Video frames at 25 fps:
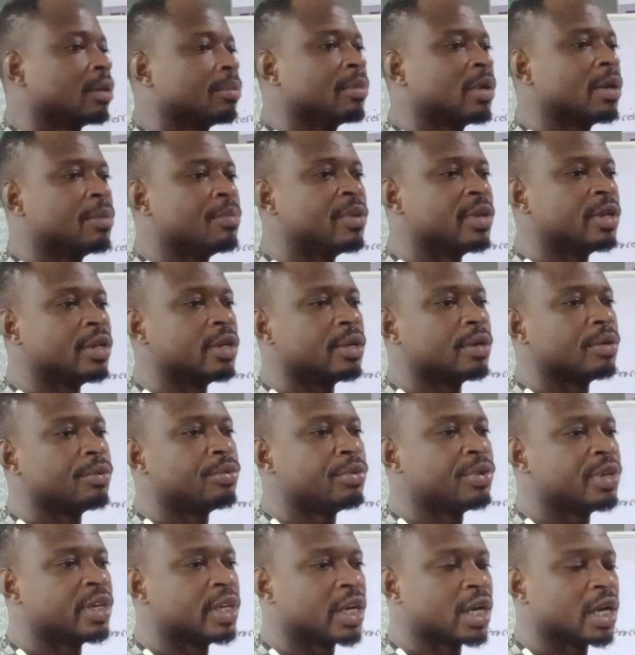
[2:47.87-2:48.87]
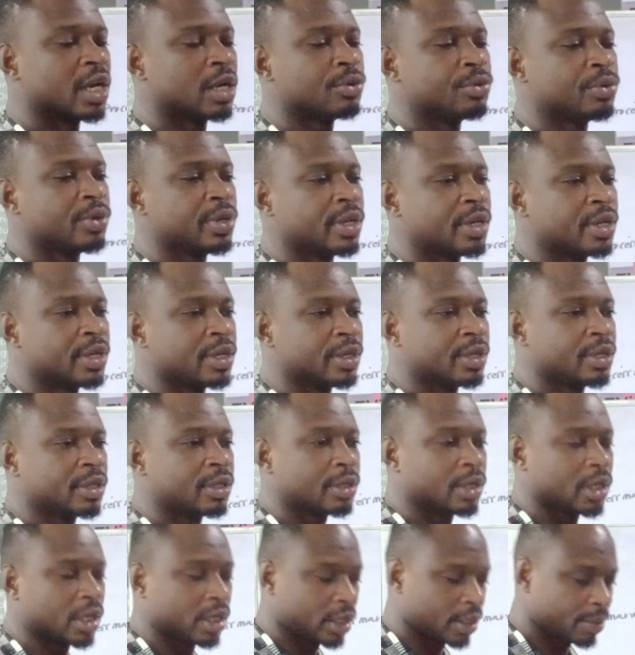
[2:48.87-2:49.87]
maybe we are doing
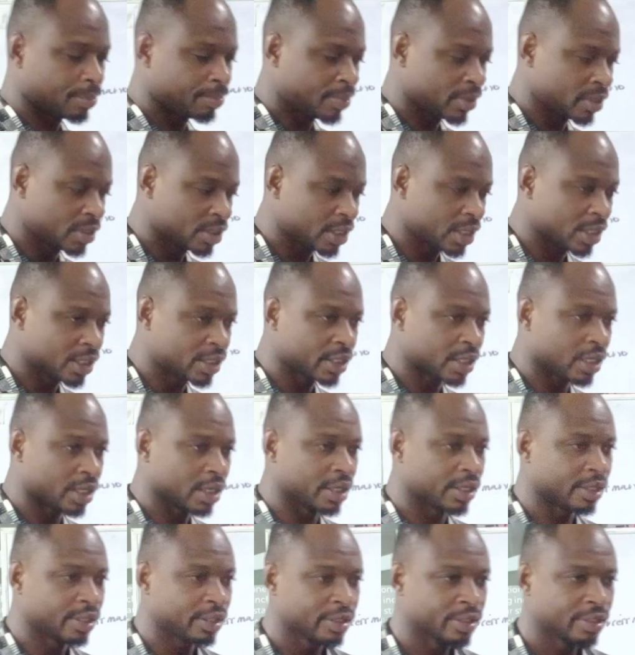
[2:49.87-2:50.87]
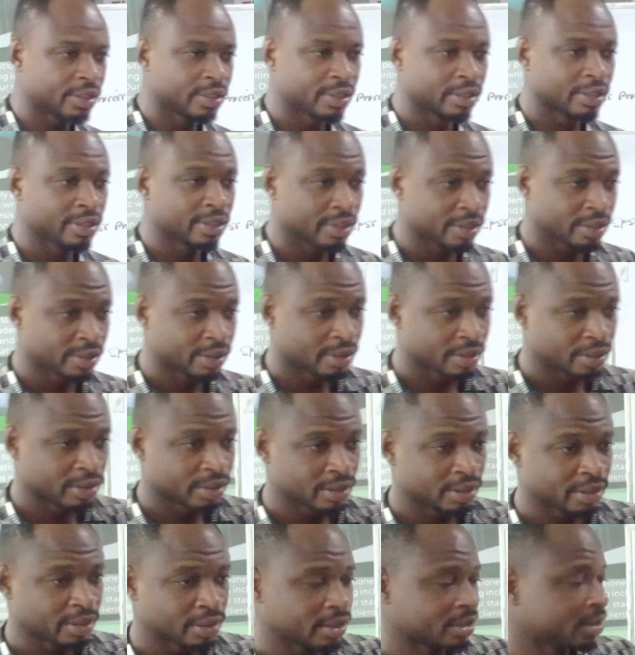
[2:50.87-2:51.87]
personal selling.
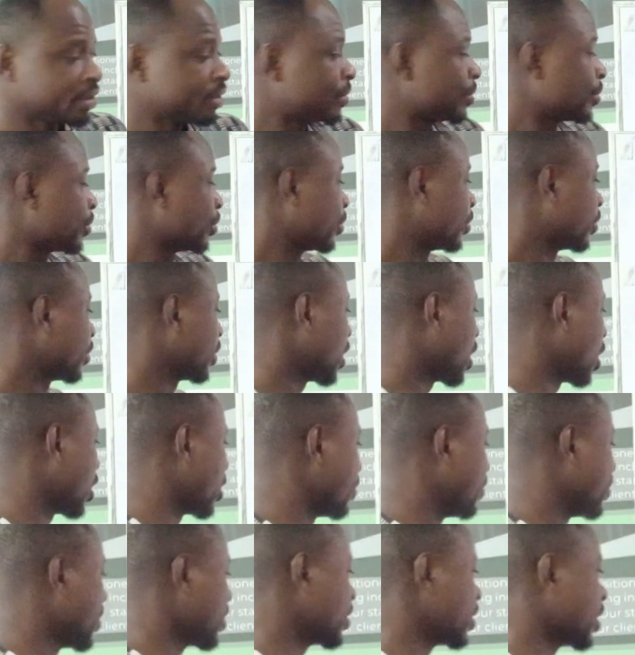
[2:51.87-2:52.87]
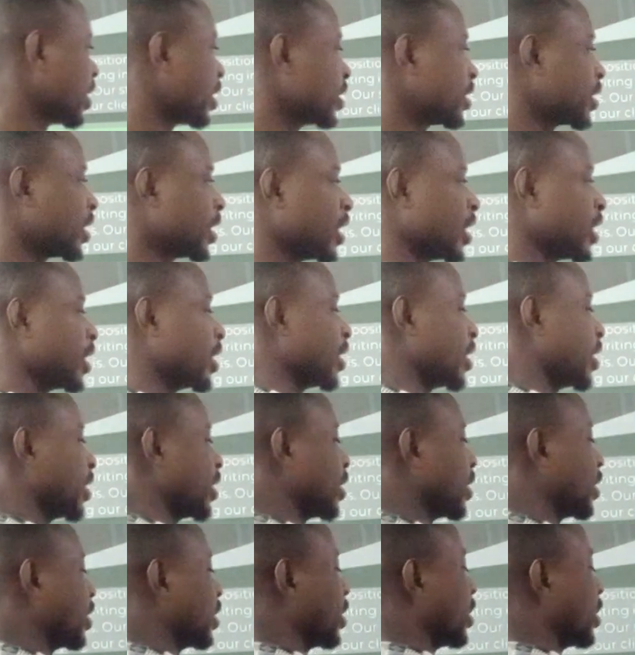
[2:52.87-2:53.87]
So our personal selling